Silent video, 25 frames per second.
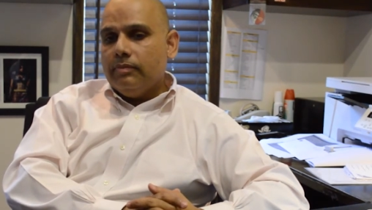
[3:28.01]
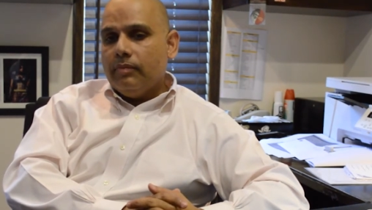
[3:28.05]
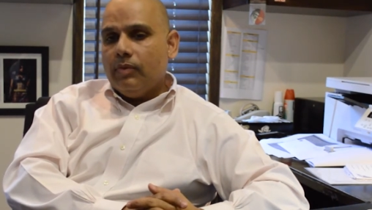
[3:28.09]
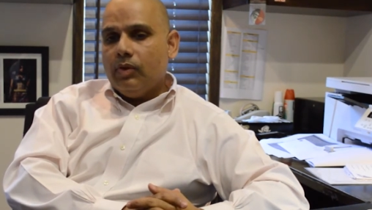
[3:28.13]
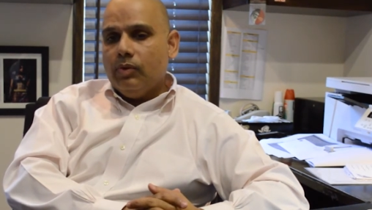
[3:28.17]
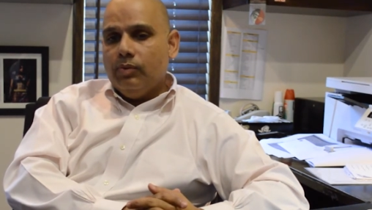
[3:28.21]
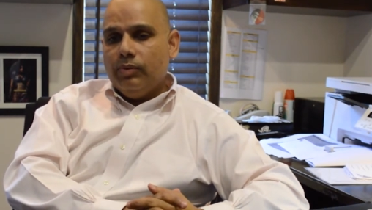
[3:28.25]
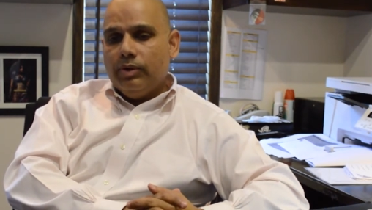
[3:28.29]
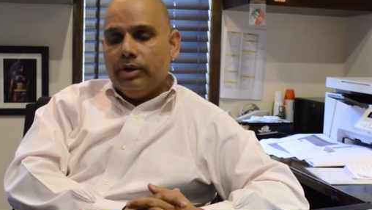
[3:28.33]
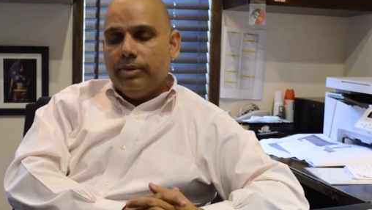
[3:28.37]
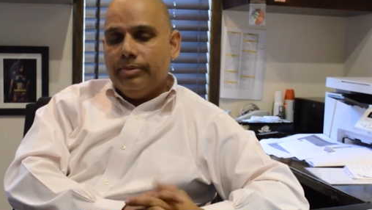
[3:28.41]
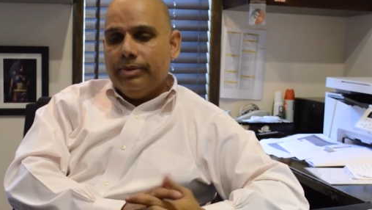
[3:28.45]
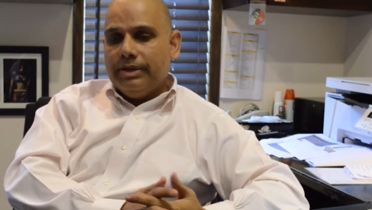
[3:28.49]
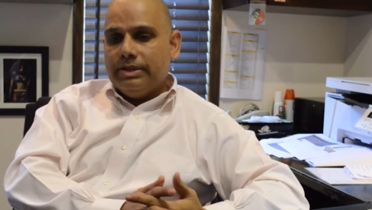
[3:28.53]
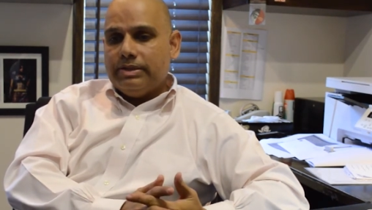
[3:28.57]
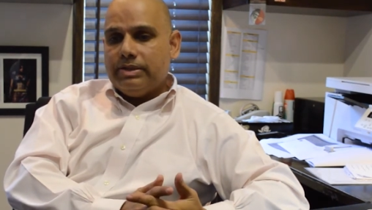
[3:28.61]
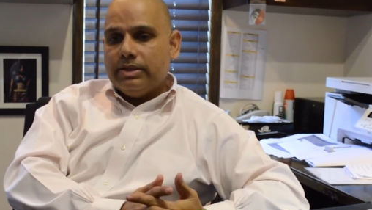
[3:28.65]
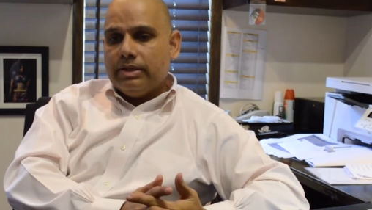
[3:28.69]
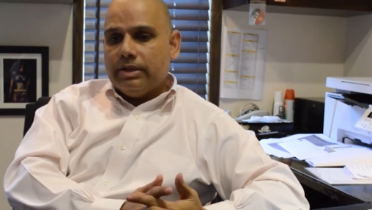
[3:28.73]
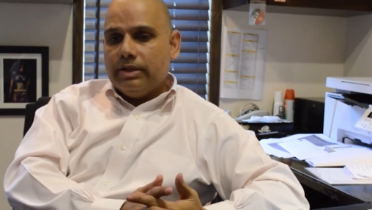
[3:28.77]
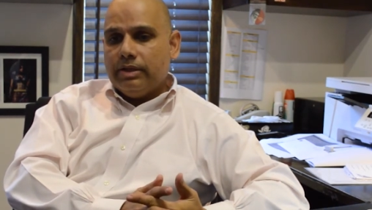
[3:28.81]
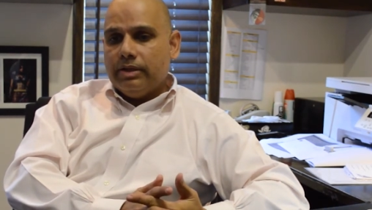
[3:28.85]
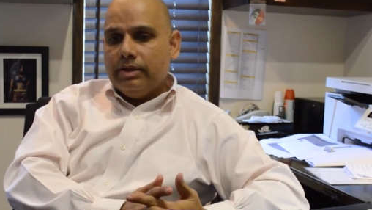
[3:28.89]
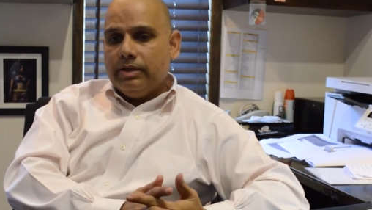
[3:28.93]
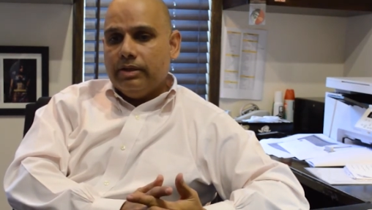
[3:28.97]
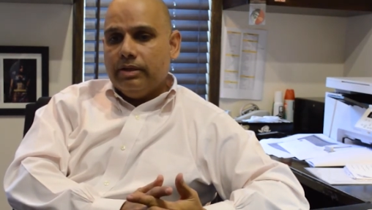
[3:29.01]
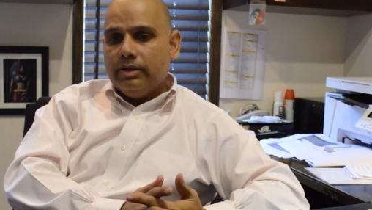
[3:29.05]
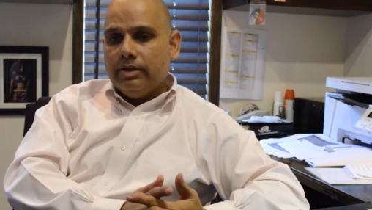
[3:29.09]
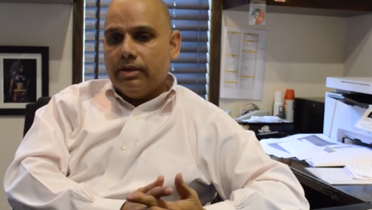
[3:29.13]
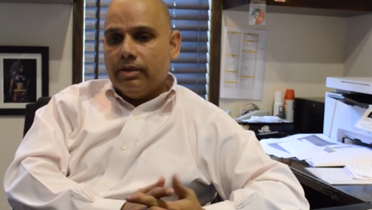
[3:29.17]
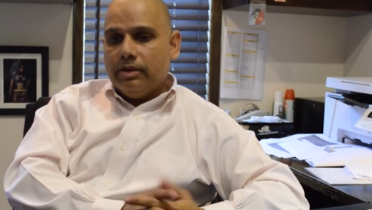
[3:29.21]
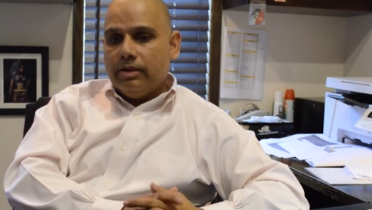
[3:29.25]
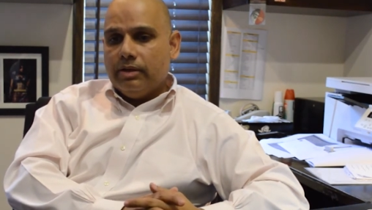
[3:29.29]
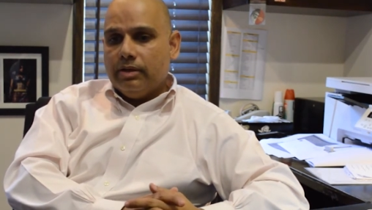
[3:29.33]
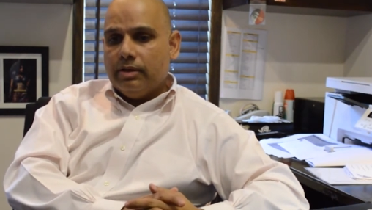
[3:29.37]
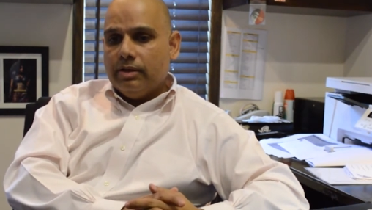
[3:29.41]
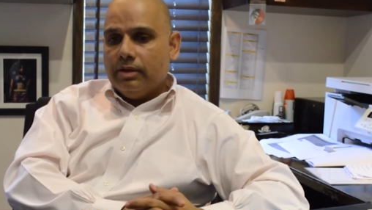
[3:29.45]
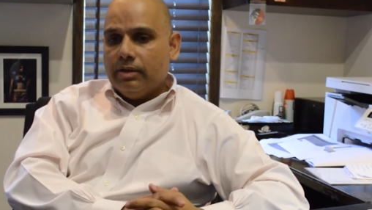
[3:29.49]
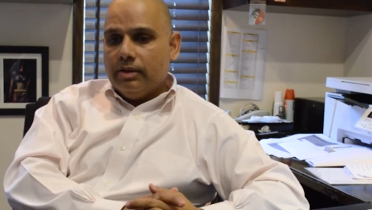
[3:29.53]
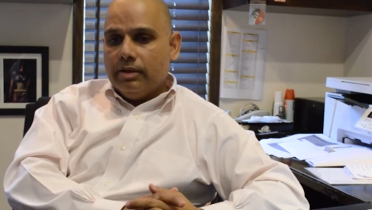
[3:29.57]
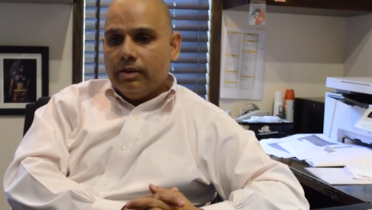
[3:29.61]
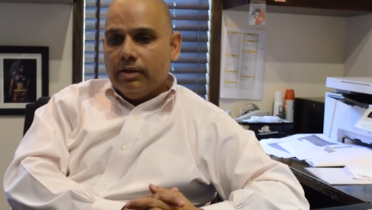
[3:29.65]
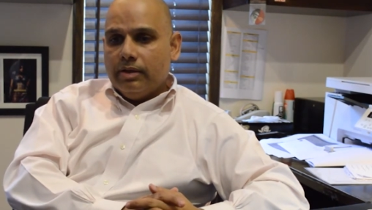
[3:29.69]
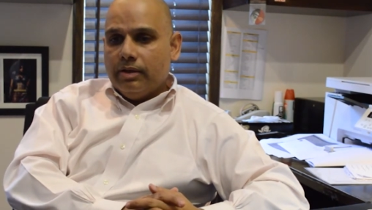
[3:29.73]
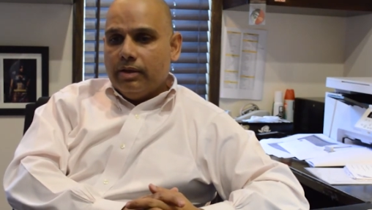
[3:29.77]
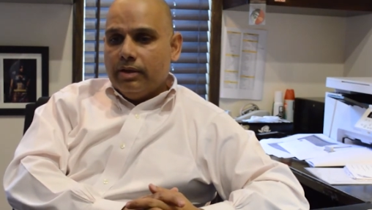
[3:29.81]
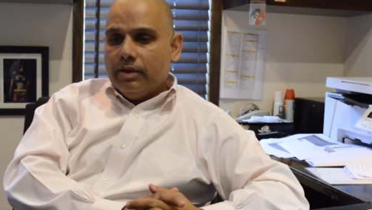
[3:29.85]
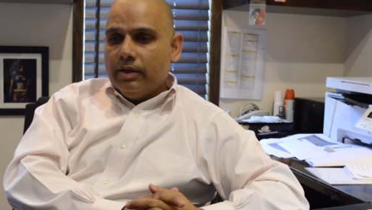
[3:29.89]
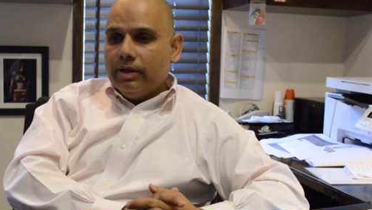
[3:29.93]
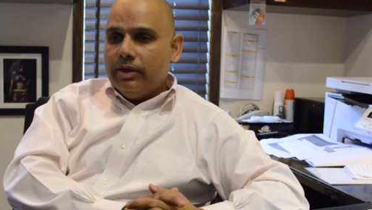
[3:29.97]
where basically
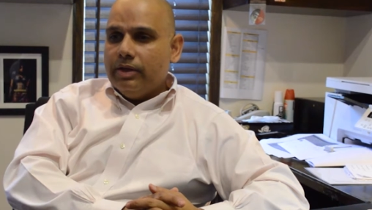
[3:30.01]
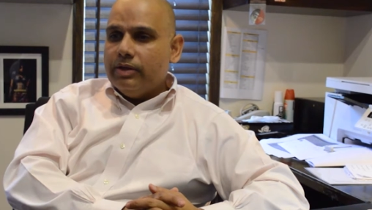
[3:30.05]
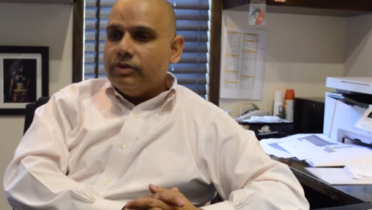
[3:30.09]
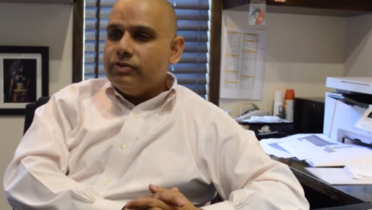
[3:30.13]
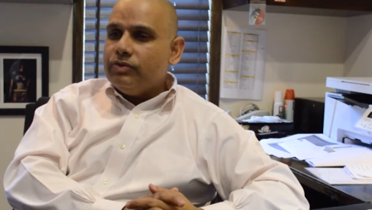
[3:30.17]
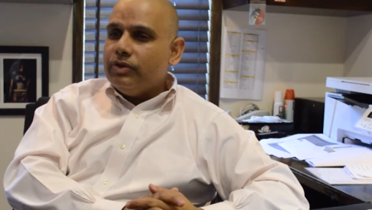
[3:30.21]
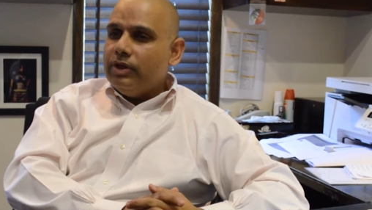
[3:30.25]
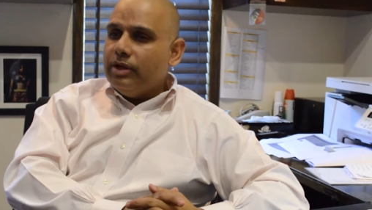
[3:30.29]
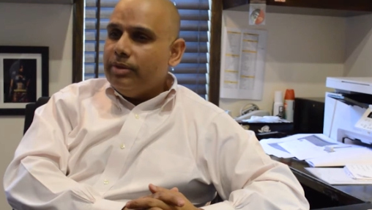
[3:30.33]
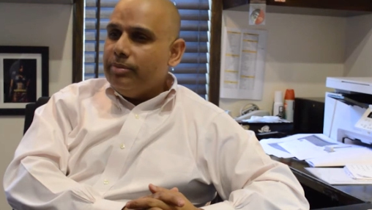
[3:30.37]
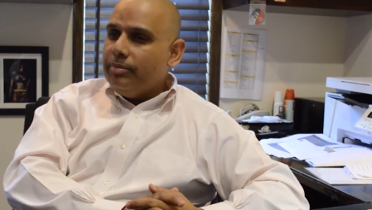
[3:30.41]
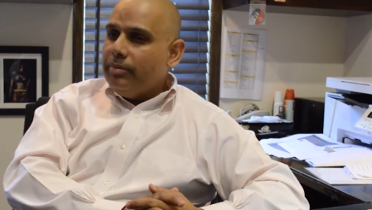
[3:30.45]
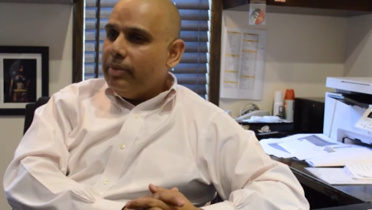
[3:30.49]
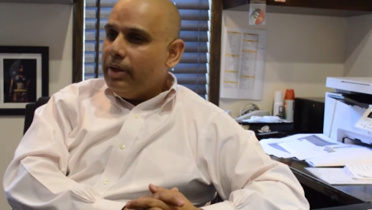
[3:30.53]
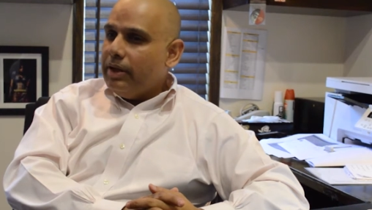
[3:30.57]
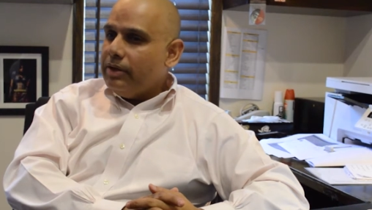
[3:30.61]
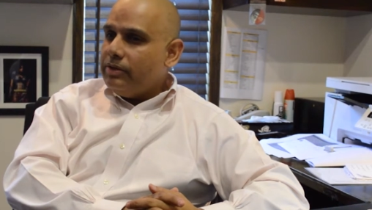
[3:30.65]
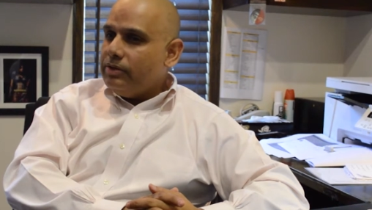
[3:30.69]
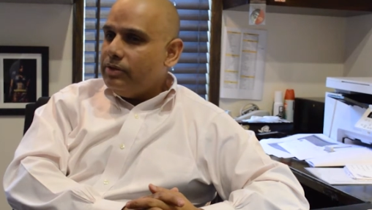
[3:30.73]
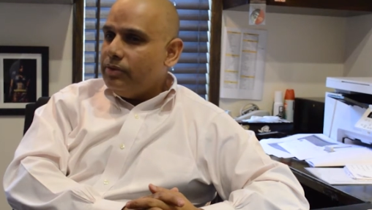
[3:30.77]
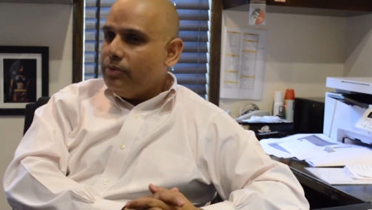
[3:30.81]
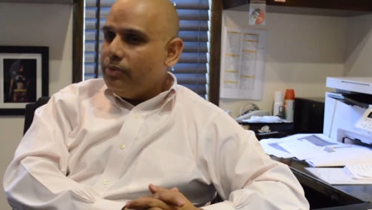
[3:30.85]
it doesn't really matter